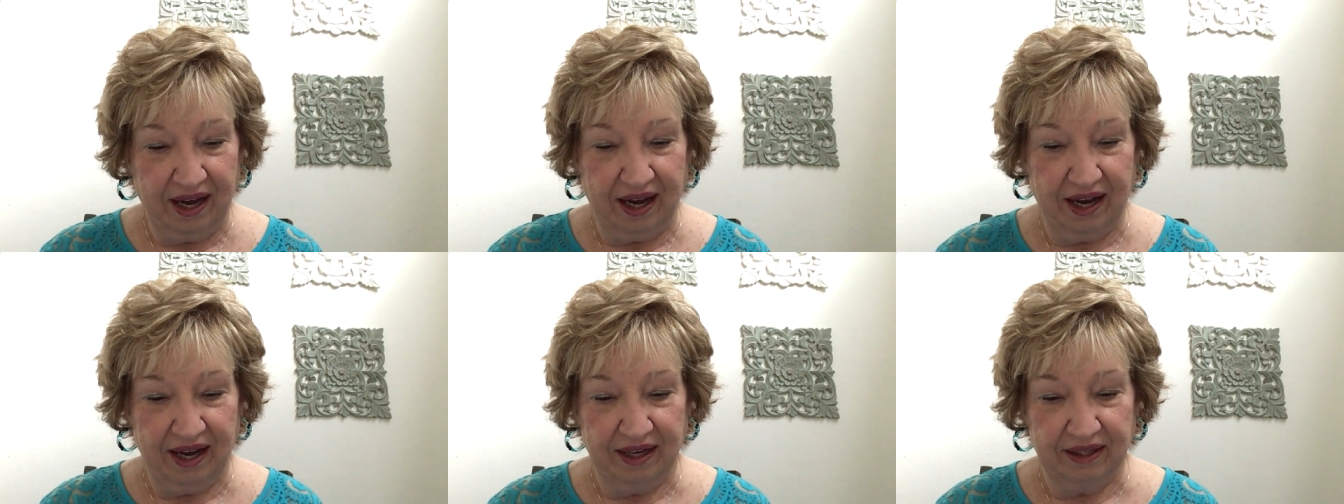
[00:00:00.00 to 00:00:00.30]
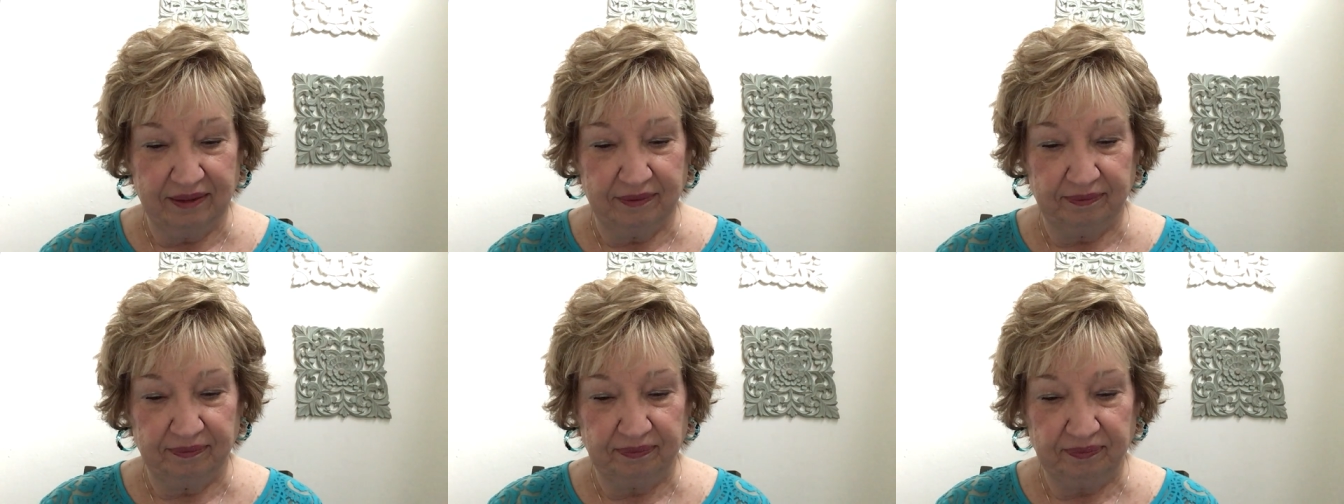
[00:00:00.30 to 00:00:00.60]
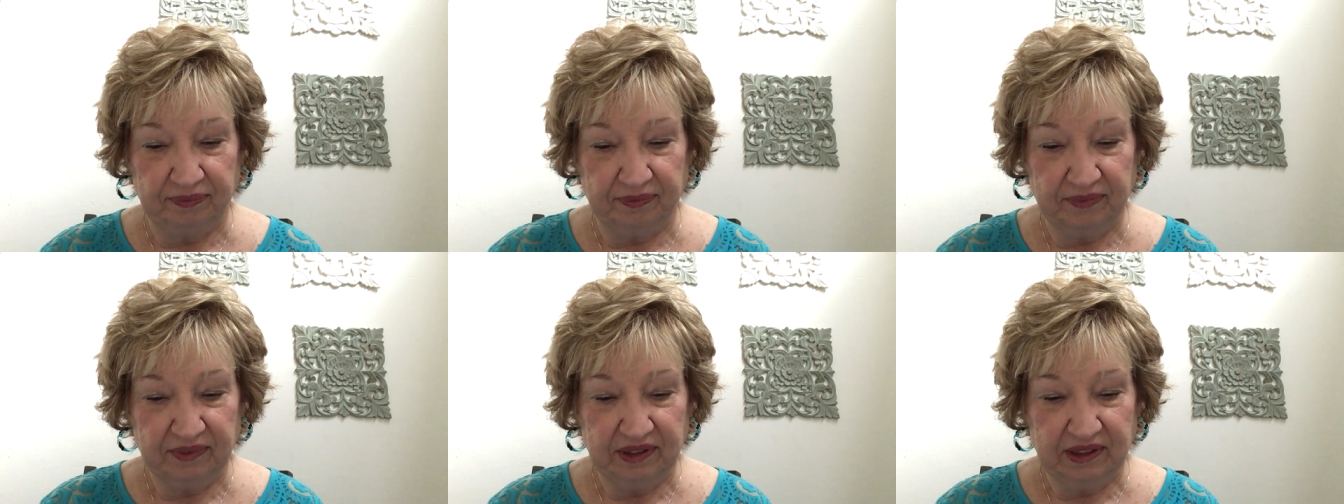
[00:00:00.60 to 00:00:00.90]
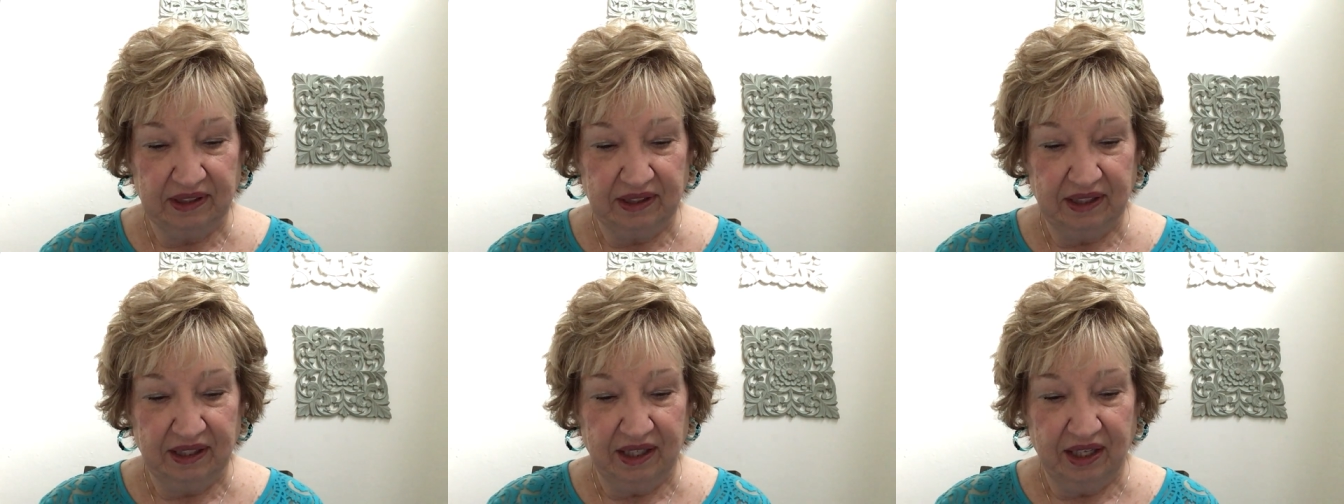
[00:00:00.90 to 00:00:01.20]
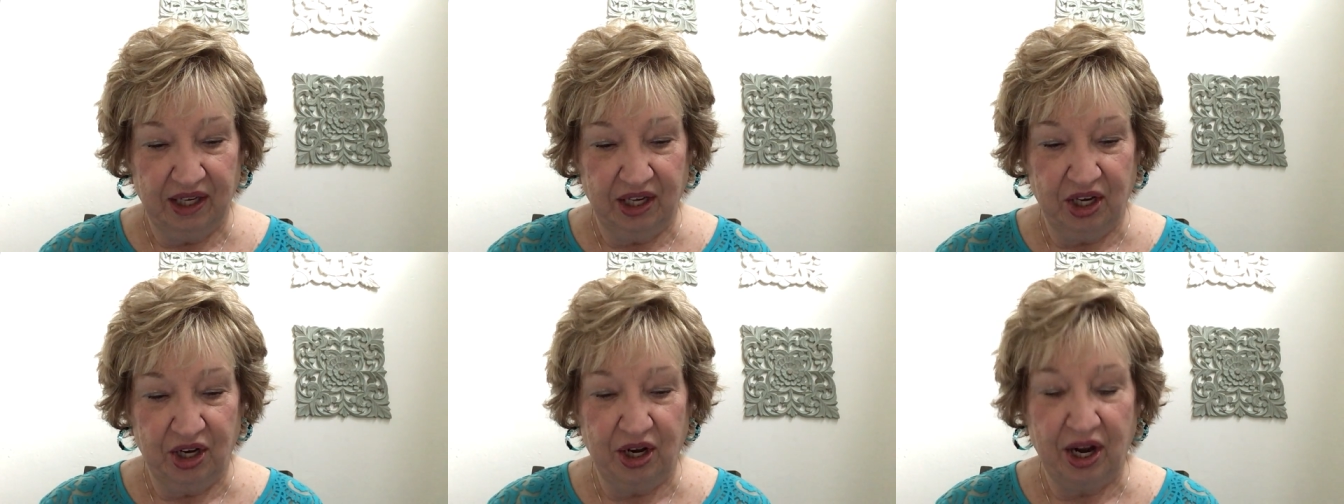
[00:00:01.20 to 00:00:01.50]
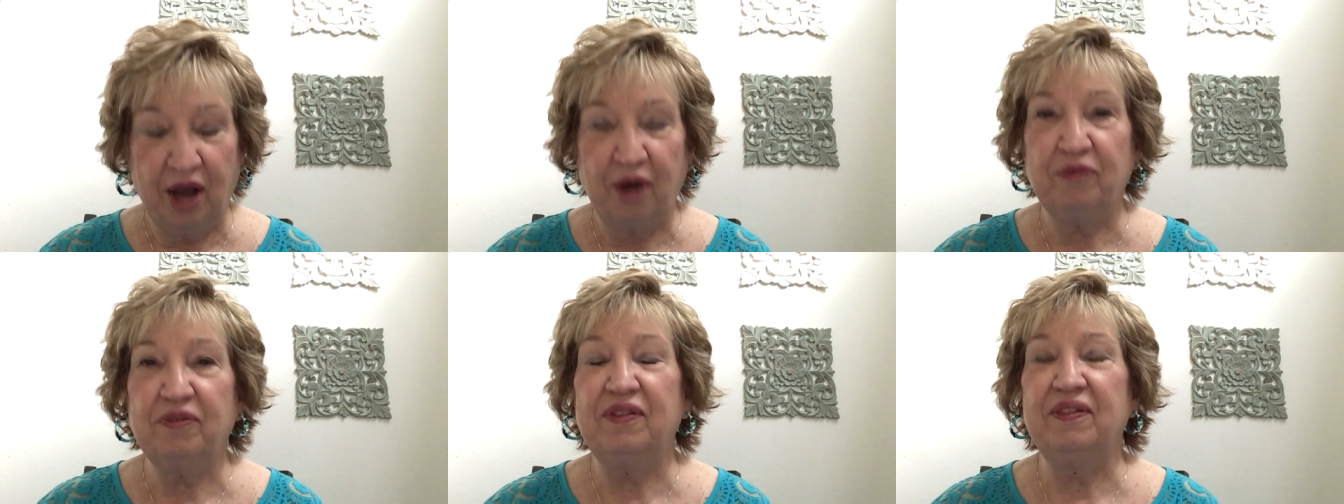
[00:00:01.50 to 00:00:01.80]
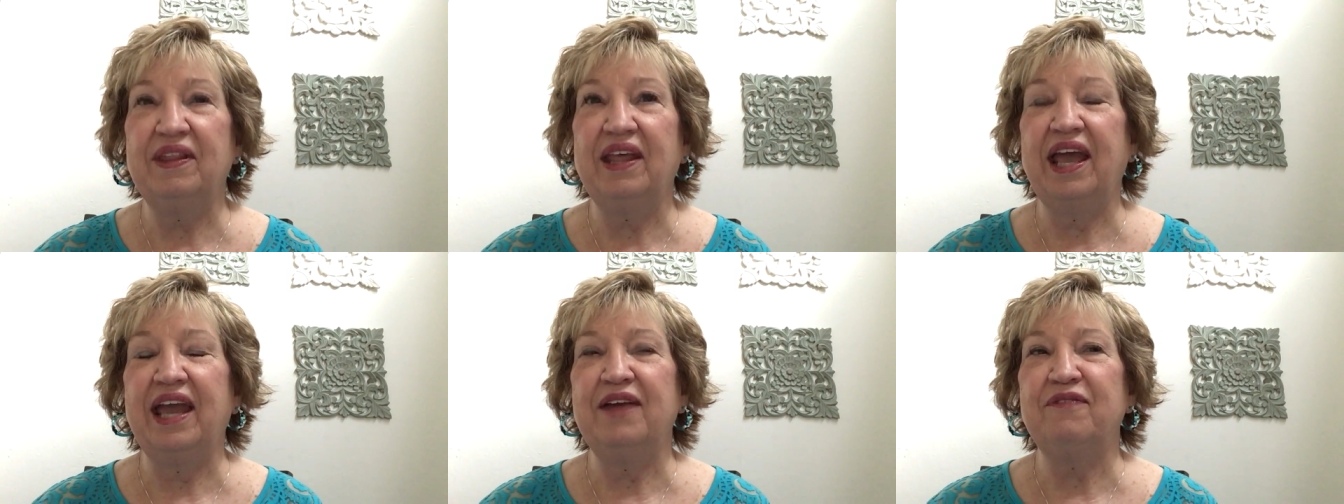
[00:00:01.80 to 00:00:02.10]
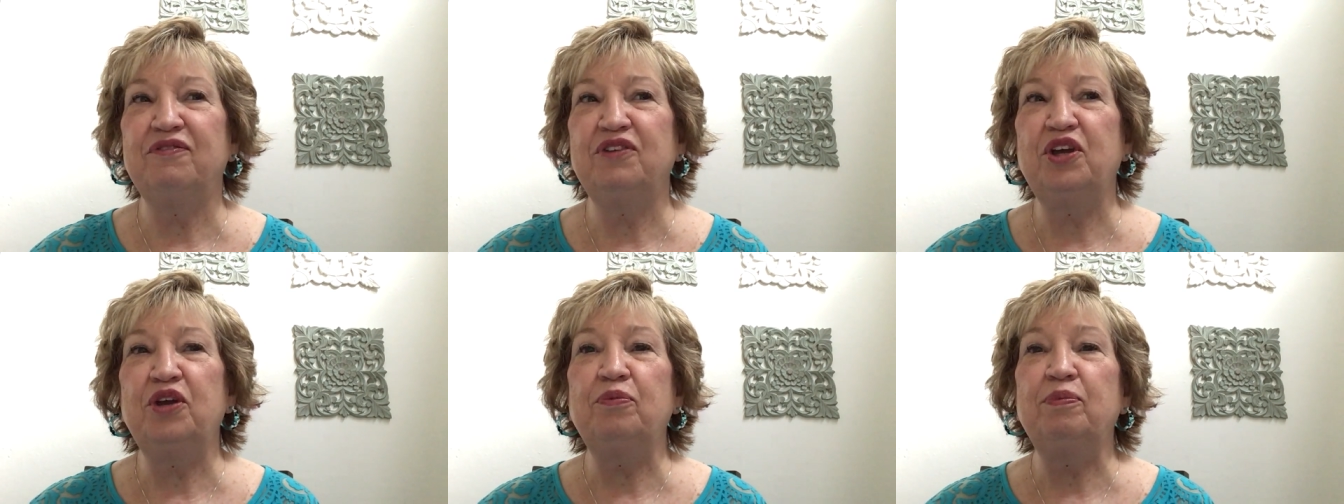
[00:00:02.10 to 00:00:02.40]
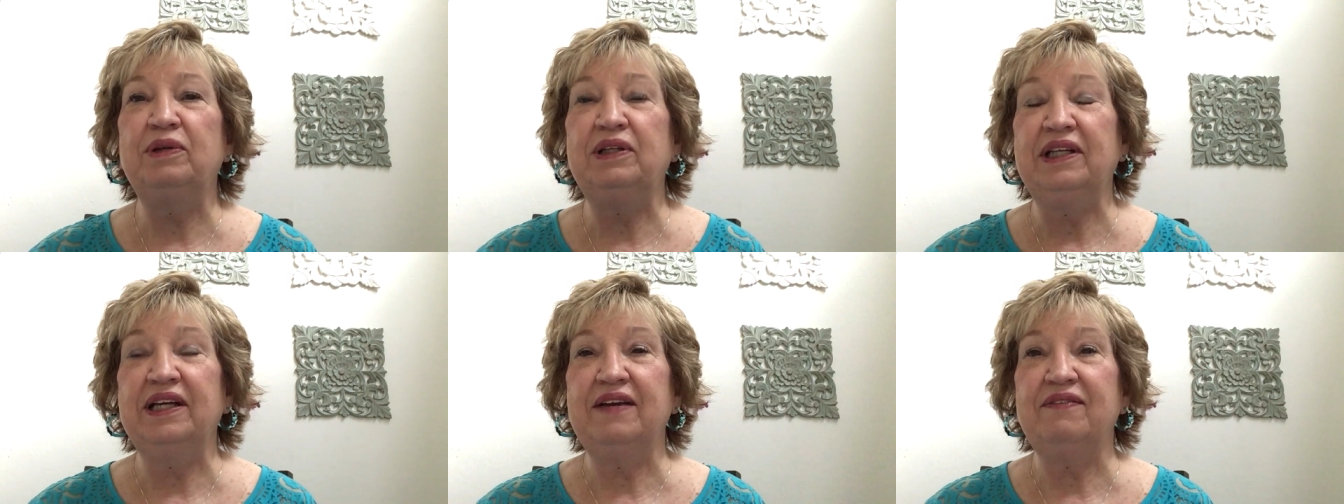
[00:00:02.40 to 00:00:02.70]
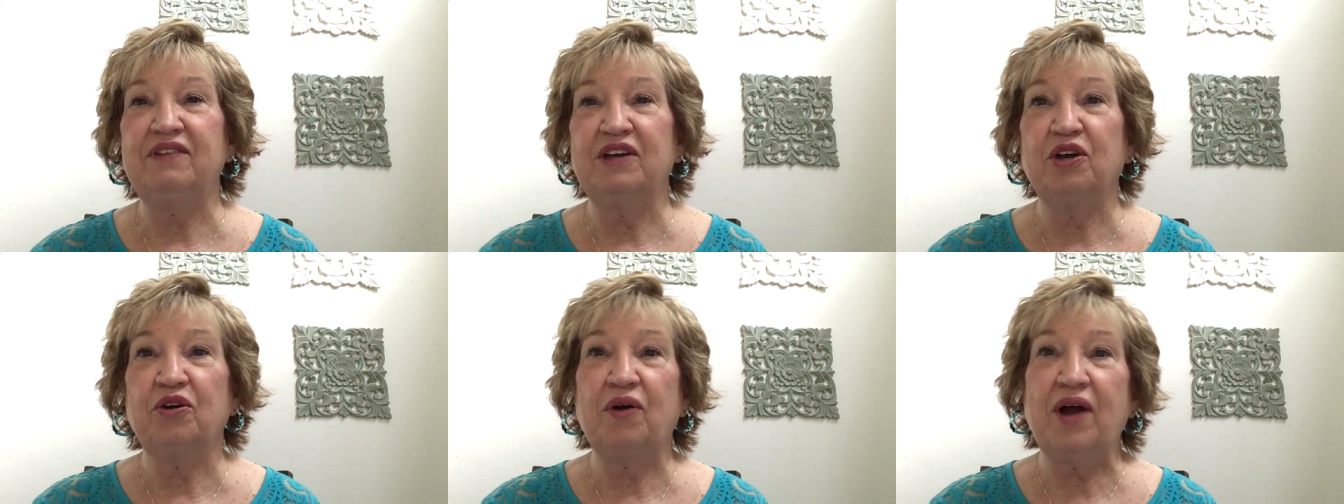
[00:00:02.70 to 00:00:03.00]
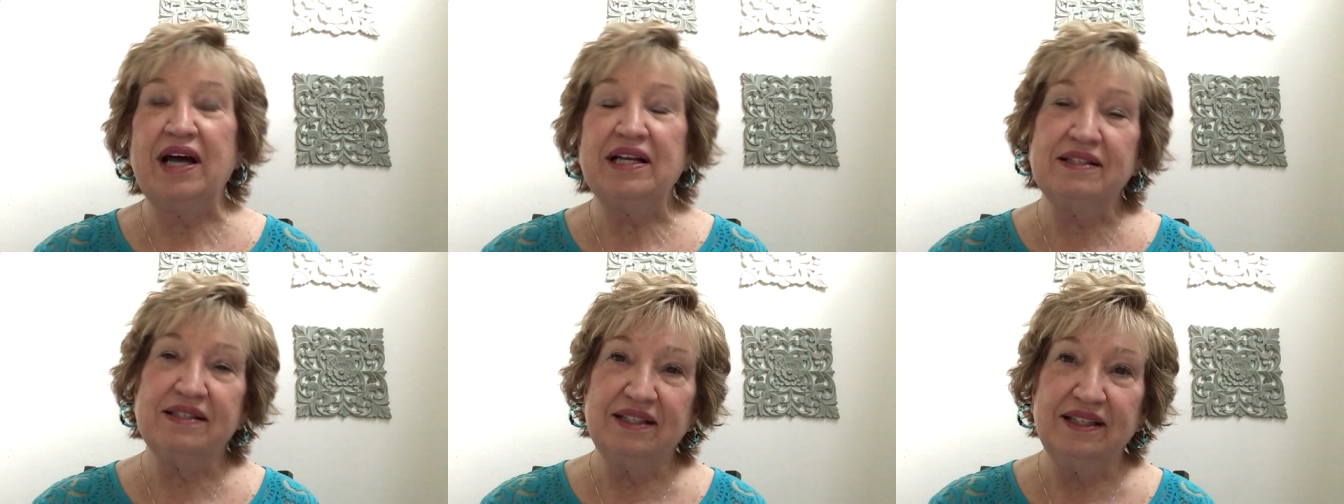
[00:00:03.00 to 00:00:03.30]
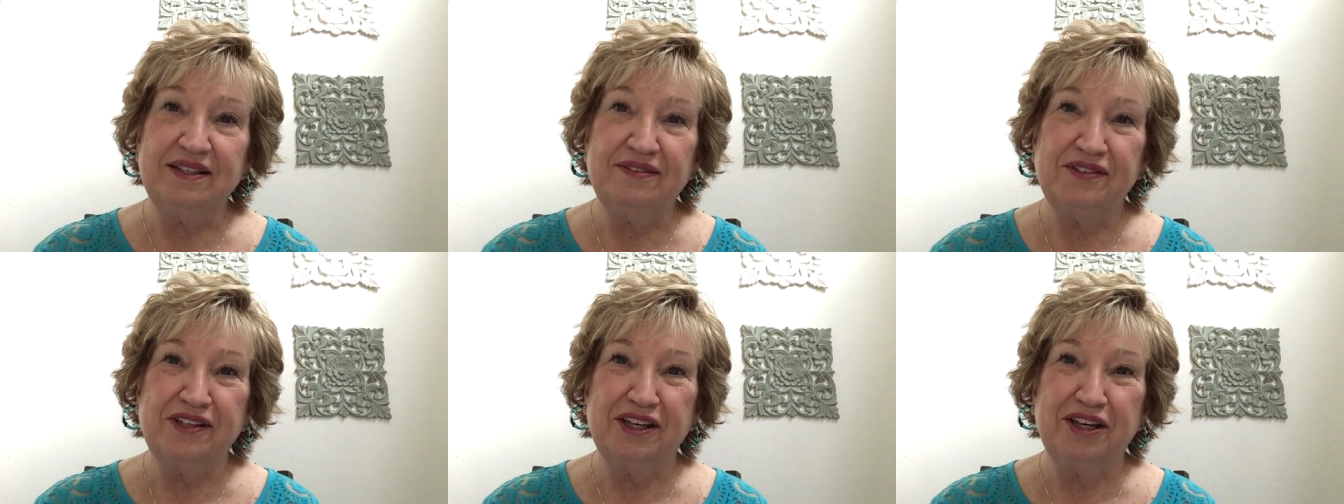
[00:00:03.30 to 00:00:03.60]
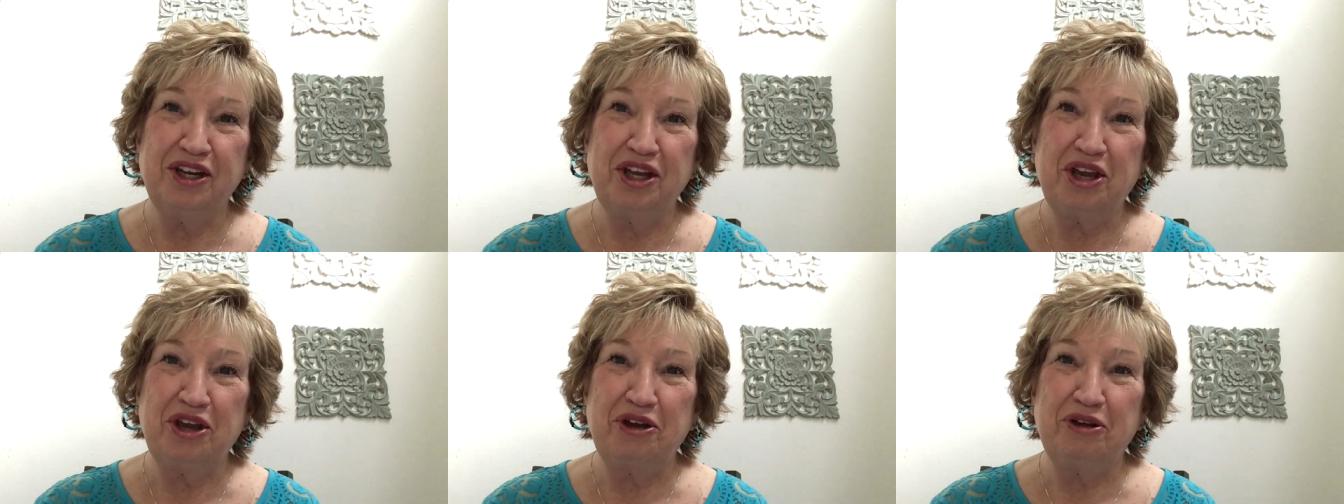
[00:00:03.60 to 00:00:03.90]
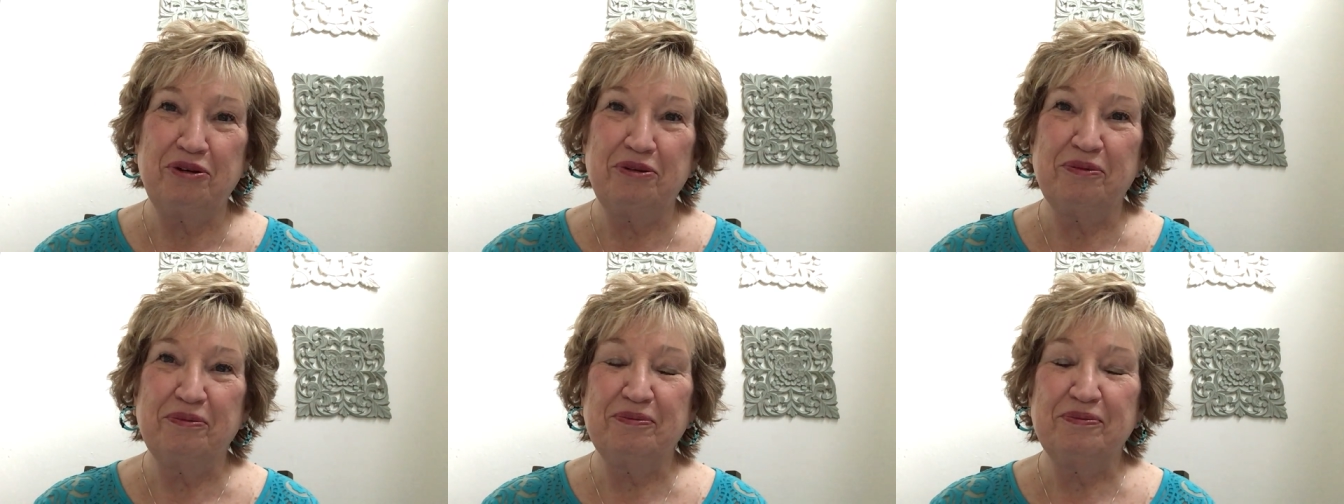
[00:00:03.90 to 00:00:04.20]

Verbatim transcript: Um, you know, if you believe that Christ lives in you,